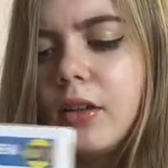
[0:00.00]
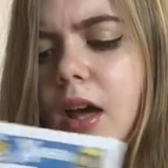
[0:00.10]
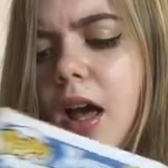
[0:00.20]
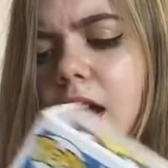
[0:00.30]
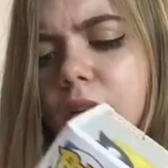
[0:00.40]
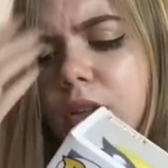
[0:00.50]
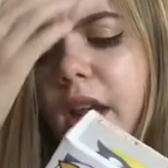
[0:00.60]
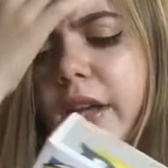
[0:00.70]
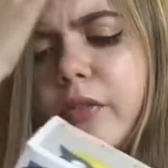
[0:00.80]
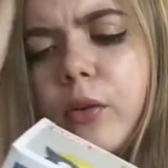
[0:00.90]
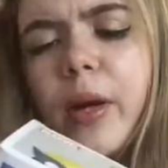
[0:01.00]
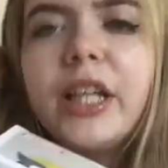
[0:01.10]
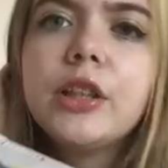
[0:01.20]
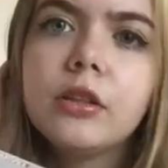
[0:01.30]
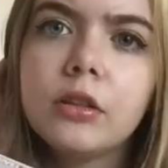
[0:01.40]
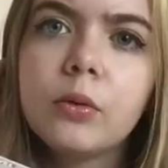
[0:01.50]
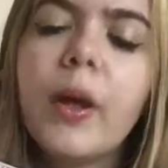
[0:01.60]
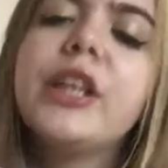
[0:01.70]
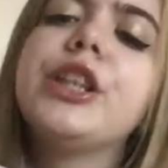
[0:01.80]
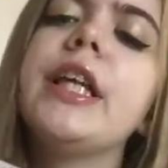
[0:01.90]
online for quite
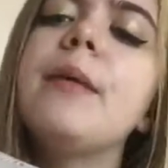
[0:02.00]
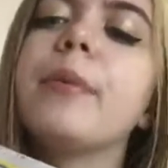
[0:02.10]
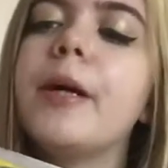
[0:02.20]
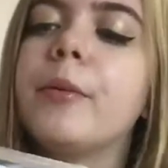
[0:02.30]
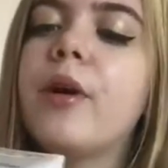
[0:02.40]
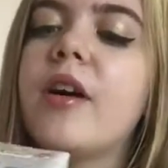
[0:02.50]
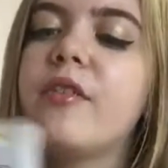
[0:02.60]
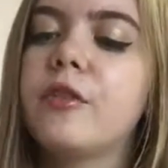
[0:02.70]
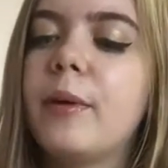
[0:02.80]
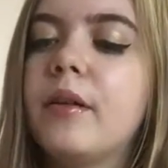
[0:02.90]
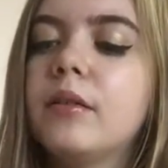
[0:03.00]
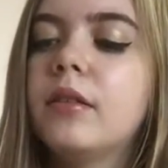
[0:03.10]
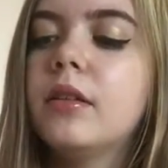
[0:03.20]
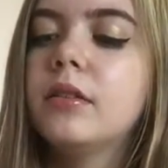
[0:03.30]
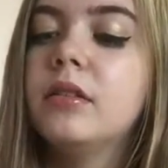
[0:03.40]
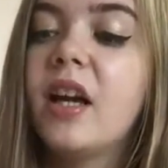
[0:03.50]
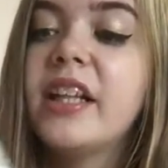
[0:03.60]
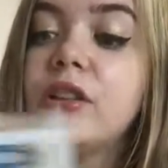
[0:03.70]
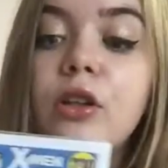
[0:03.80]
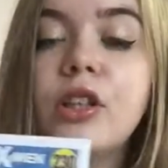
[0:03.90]
cheap. I bought her for about
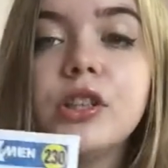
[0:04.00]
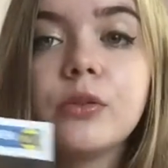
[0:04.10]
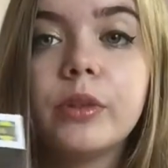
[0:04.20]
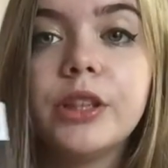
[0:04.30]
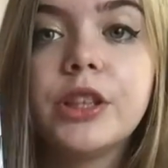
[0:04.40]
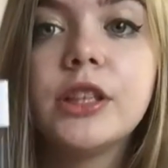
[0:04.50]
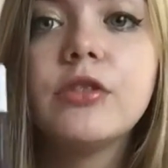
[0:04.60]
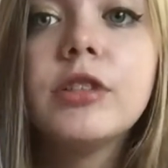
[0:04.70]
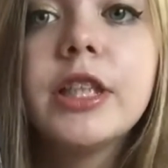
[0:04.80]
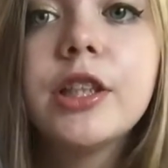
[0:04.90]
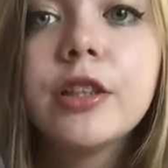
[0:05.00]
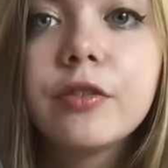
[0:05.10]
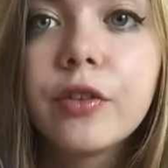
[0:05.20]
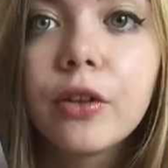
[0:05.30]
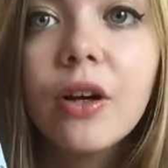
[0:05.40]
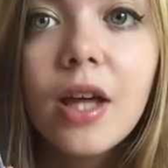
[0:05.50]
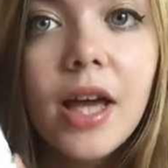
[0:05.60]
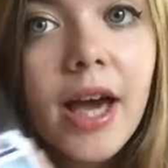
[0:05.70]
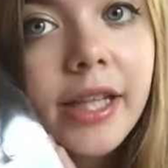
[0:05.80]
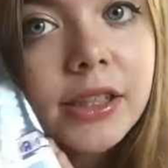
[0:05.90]
$9, which is really good for
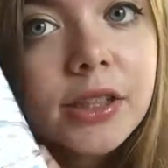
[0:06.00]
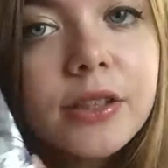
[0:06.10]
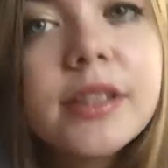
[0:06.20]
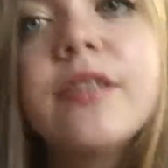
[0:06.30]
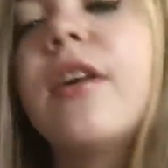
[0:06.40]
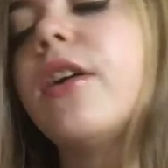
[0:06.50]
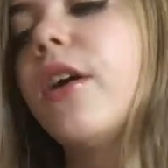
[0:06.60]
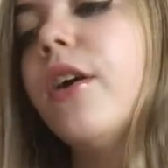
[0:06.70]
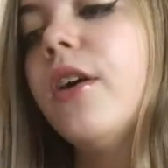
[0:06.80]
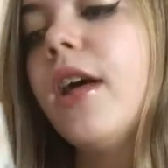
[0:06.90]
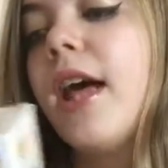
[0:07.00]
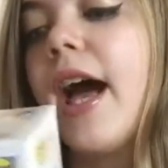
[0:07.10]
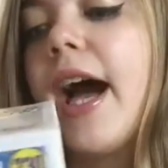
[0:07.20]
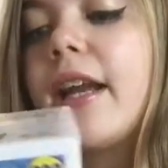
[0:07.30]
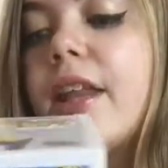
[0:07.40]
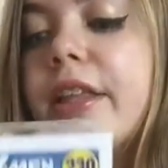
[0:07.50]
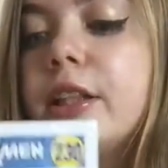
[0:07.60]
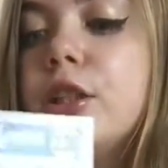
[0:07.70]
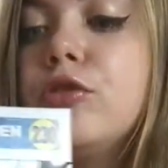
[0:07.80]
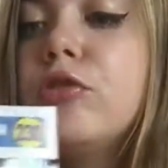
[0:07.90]
an exclusive Funko, and I think
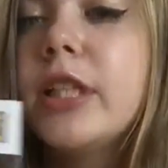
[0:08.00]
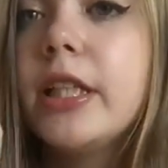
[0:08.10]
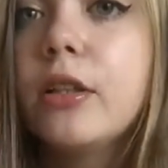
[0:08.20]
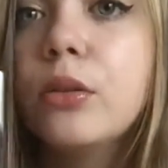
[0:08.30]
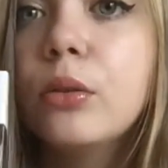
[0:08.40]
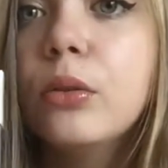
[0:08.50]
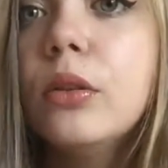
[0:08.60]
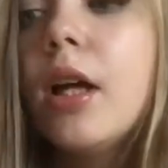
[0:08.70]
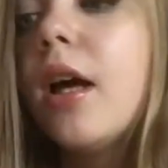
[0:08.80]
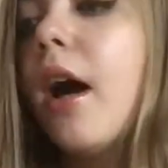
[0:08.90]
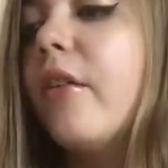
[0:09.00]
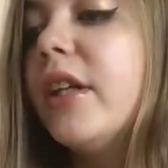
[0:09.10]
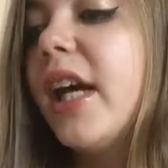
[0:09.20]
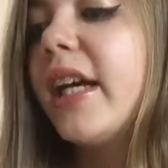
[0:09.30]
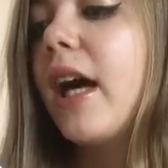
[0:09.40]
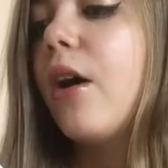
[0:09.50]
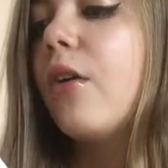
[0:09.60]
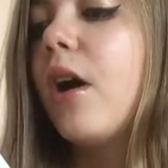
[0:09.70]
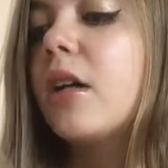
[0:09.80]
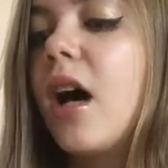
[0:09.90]
she's really cool. I really like how
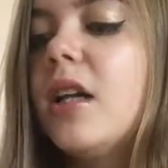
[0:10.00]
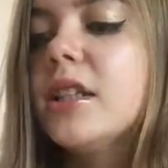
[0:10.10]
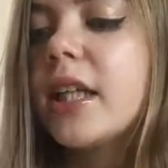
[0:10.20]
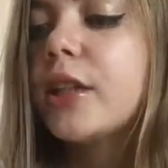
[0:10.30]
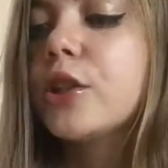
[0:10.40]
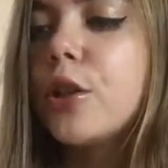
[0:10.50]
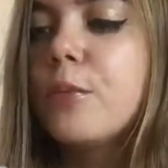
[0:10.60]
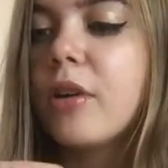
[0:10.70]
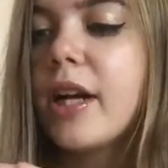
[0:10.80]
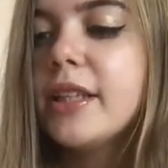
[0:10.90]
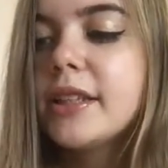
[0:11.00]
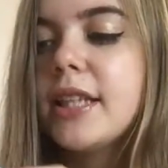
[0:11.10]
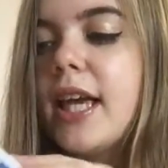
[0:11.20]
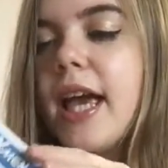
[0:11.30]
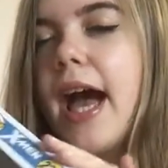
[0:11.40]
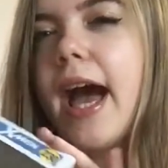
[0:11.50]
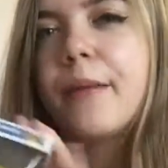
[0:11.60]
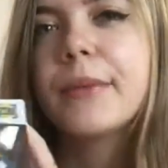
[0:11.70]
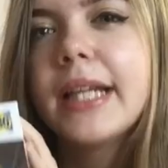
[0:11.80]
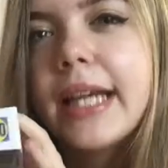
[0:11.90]
her colour's like so bright, and
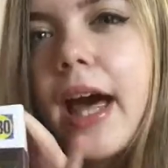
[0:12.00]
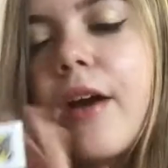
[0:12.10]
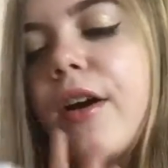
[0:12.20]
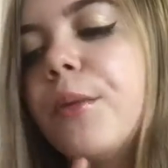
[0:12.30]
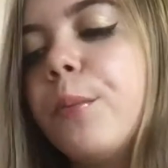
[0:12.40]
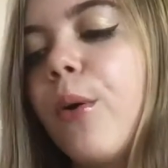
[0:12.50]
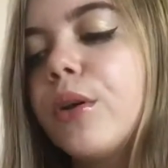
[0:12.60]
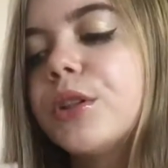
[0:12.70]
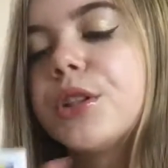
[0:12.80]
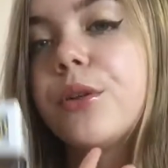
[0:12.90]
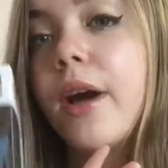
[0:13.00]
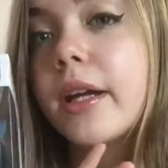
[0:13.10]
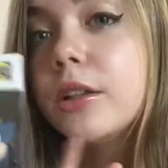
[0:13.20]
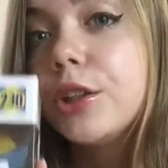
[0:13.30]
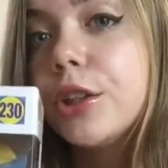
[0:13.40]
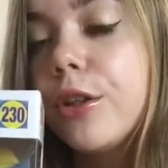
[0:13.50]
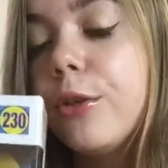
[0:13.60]
I'm going to get her out of the box so I can show